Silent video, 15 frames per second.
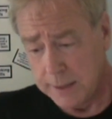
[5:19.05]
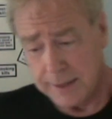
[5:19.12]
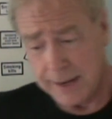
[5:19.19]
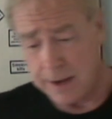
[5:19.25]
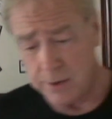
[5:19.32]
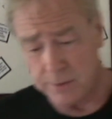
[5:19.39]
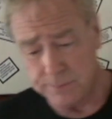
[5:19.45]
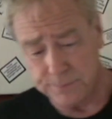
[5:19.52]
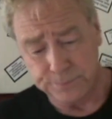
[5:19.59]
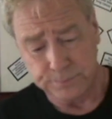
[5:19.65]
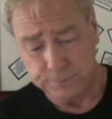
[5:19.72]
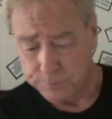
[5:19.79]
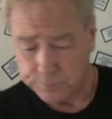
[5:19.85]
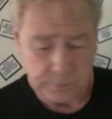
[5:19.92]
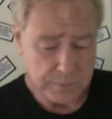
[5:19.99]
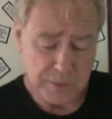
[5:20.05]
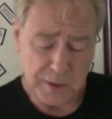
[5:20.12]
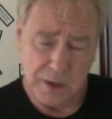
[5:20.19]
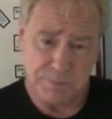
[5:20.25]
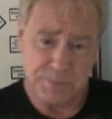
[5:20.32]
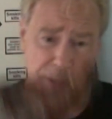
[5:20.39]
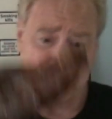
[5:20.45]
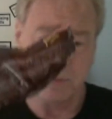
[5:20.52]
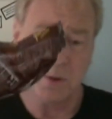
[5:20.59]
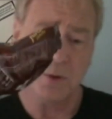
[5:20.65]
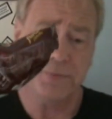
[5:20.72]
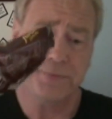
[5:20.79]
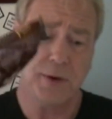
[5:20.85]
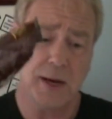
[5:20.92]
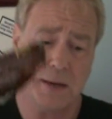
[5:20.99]
Now, some people
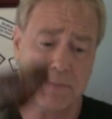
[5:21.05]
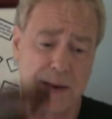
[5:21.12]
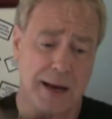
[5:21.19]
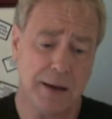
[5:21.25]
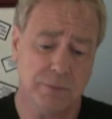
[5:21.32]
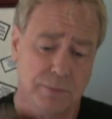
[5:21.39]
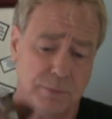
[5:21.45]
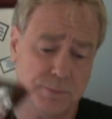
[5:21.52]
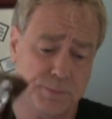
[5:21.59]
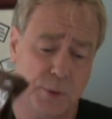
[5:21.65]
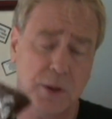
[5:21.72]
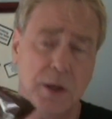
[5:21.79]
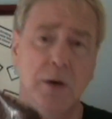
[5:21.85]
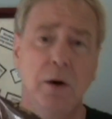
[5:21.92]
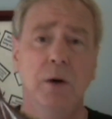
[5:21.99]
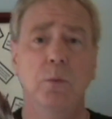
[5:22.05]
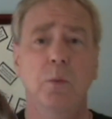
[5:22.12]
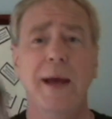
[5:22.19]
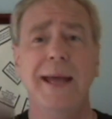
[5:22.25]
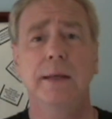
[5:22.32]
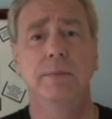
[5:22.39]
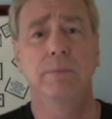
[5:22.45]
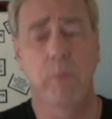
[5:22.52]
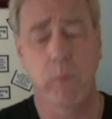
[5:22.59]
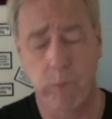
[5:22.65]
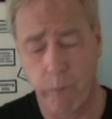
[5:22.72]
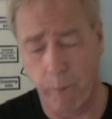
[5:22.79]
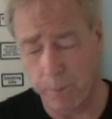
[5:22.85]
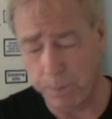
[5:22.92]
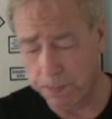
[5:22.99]
are afraid about putting on weight
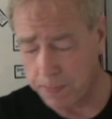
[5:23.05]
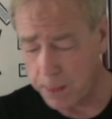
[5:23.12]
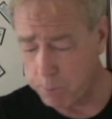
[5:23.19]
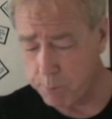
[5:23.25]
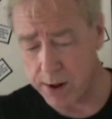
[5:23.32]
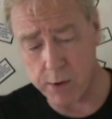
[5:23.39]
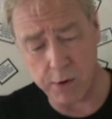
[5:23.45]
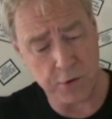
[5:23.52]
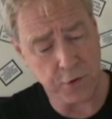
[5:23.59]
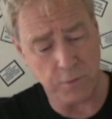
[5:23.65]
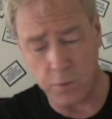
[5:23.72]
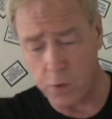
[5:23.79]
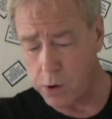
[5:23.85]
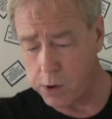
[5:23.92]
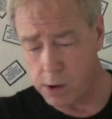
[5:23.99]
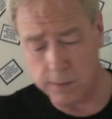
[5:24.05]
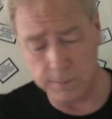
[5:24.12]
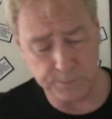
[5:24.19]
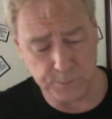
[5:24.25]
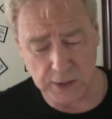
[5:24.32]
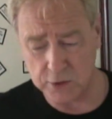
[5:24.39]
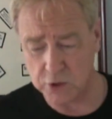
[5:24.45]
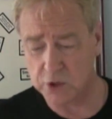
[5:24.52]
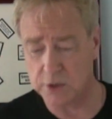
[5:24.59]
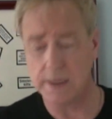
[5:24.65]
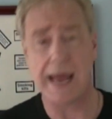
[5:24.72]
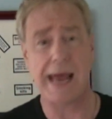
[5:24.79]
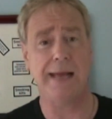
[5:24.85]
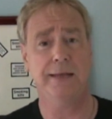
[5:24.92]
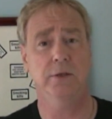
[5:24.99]
because of all these
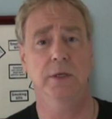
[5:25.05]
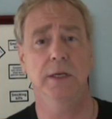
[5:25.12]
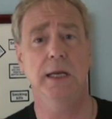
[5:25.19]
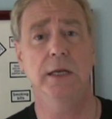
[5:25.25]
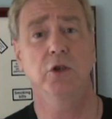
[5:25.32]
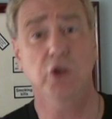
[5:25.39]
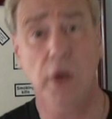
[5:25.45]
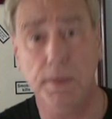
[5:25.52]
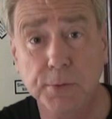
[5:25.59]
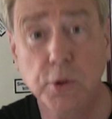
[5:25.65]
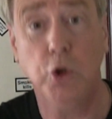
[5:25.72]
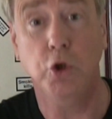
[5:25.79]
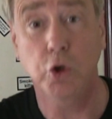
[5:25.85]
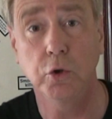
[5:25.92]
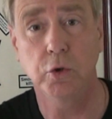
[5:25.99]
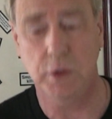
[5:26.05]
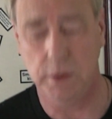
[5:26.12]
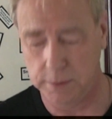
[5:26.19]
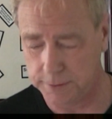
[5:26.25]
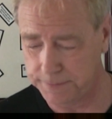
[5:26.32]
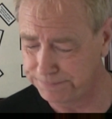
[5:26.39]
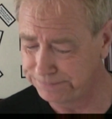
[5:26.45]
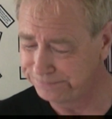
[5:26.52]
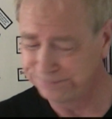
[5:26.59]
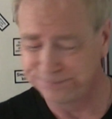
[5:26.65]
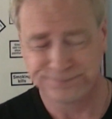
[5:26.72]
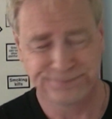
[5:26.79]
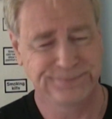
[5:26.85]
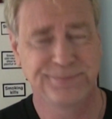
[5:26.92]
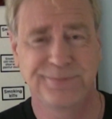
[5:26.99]
snacks and these substitutions.
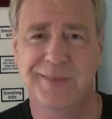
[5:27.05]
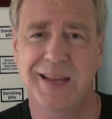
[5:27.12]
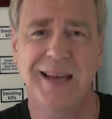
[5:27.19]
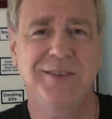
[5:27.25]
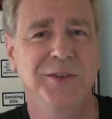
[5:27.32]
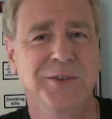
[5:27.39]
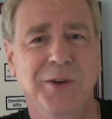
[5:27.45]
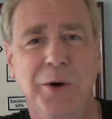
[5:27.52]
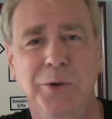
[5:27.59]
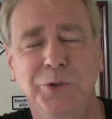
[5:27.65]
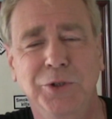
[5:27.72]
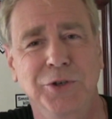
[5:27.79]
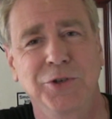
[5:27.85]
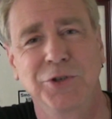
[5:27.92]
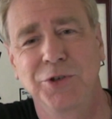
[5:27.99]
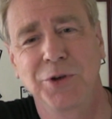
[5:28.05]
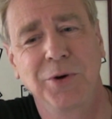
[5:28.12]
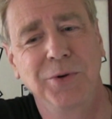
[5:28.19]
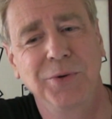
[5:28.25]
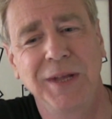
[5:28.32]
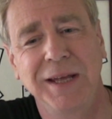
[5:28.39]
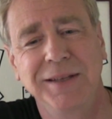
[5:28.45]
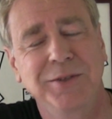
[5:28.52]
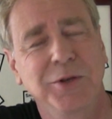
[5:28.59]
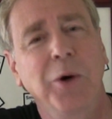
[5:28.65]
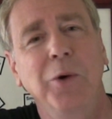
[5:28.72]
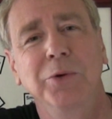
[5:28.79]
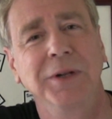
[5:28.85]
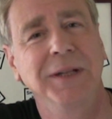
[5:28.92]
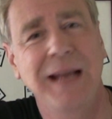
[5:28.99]
That just goes to show the
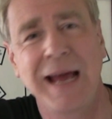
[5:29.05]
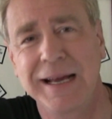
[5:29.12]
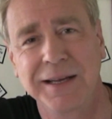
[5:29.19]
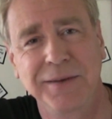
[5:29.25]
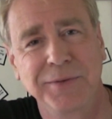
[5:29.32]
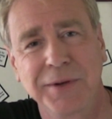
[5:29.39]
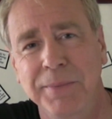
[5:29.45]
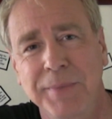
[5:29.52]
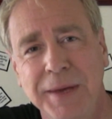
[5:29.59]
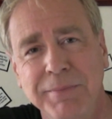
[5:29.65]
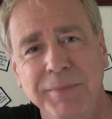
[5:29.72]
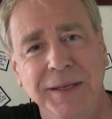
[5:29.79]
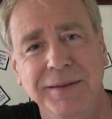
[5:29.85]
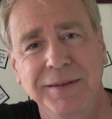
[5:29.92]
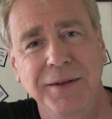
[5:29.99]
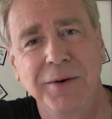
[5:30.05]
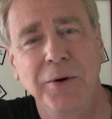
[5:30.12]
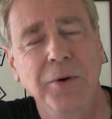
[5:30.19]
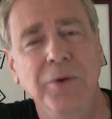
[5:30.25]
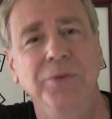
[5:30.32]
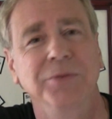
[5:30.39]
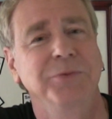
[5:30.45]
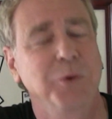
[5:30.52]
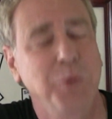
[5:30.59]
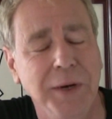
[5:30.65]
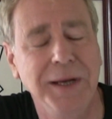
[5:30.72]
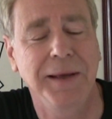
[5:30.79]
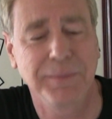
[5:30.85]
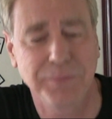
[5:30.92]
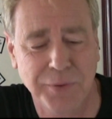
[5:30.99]
total lack of commitment to the whole
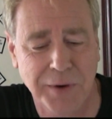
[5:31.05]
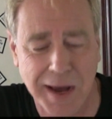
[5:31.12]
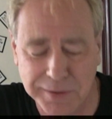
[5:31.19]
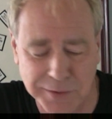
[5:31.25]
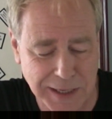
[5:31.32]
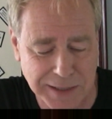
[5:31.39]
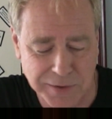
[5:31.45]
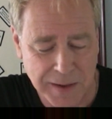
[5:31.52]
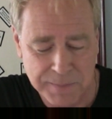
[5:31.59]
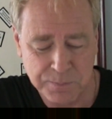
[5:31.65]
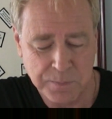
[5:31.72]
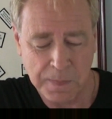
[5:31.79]
quitting process.